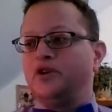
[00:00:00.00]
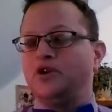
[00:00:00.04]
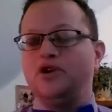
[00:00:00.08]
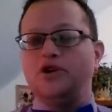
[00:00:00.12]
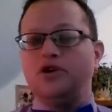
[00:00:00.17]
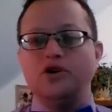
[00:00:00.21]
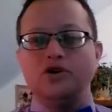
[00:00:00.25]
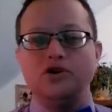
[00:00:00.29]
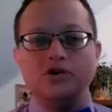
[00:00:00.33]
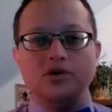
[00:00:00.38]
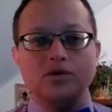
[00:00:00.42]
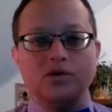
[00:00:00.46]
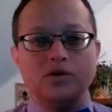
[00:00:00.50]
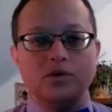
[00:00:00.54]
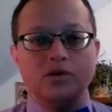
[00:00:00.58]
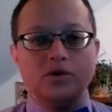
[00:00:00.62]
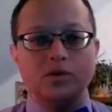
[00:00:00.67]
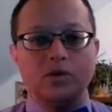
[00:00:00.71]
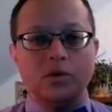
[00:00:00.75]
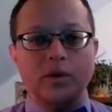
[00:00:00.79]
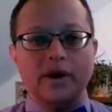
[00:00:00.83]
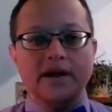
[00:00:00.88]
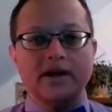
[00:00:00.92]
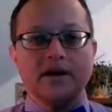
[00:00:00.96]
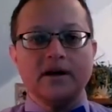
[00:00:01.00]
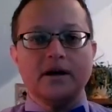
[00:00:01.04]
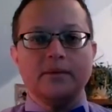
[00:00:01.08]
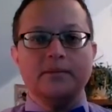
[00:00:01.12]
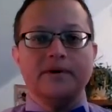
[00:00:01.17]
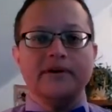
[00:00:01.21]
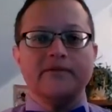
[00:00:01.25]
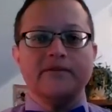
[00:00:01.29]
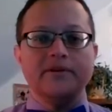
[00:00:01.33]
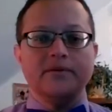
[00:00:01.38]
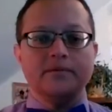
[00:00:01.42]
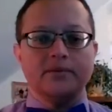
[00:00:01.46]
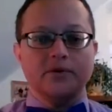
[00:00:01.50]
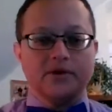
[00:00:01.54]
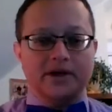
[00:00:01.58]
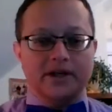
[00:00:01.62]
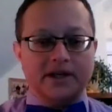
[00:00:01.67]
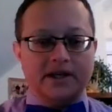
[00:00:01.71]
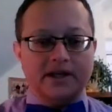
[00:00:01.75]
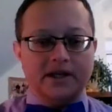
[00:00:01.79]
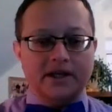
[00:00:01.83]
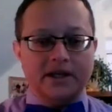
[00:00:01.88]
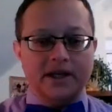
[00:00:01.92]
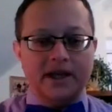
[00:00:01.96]
you wake up every
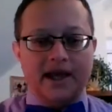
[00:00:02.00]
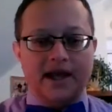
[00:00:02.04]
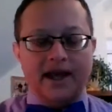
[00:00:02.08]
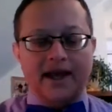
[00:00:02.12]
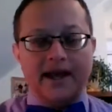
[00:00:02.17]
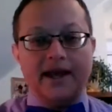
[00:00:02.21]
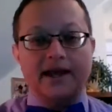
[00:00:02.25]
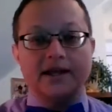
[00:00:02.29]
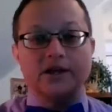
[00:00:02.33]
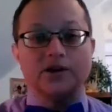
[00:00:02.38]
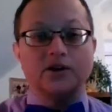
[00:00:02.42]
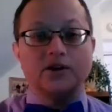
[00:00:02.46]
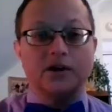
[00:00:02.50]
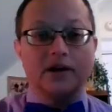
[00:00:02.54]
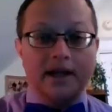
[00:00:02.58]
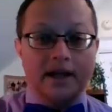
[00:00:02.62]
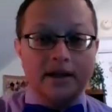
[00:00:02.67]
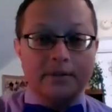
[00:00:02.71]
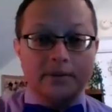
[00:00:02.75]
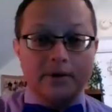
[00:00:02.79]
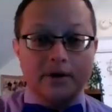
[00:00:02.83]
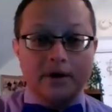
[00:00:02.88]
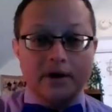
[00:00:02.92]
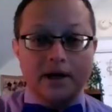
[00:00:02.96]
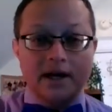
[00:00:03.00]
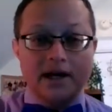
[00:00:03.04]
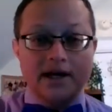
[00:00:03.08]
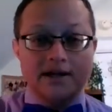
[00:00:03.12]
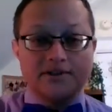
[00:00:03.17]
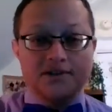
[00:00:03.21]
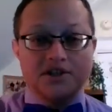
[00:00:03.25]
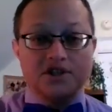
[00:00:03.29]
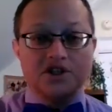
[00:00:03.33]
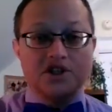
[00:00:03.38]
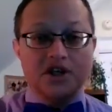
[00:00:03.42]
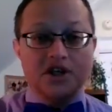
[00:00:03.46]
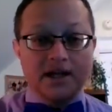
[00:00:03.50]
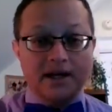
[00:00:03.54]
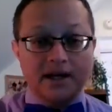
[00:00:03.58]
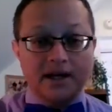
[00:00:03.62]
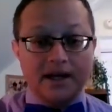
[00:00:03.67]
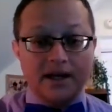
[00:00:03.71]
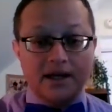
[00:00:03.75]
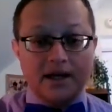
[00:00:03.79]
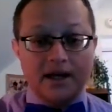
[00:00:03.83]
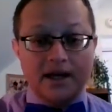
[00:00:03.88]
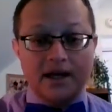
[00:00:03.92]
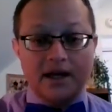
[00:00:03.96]
morning and your neighbor has a
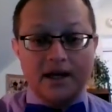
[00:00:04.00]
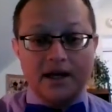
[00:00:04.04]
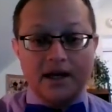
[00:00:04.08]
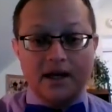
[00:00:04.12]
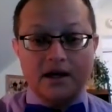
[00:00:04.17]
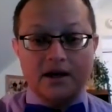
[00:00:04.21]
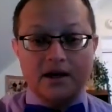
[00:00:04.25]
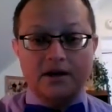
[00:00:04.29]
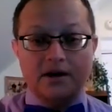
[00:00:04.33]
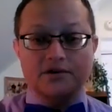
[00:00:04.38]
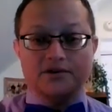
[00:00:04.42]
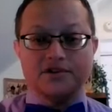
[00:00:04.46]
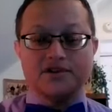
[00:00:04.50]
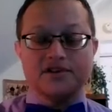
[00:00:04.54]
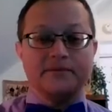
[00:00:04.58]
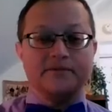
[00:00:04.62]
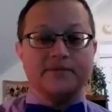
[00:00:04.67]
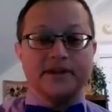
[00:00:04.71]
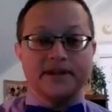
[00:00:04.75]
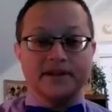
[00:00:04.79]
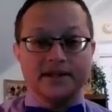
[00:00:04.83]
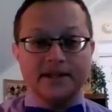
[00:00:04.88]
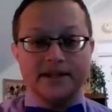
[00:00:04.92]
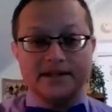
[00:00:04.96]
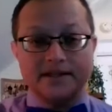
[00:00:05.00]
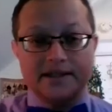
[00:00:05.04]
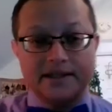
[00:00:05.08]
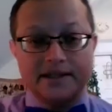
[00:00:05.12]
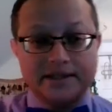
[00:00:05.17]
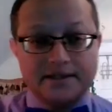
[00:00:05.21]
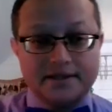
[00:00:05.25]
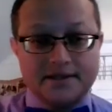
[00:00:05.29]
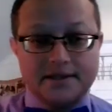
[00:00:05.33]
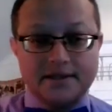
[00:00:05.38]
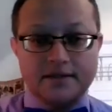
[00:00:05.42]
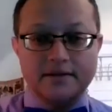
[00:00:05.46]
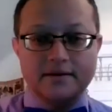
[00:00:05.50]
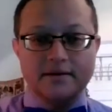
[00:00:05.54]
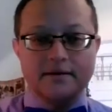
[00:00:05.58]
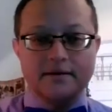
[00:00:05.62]
chicken and it goes something like this.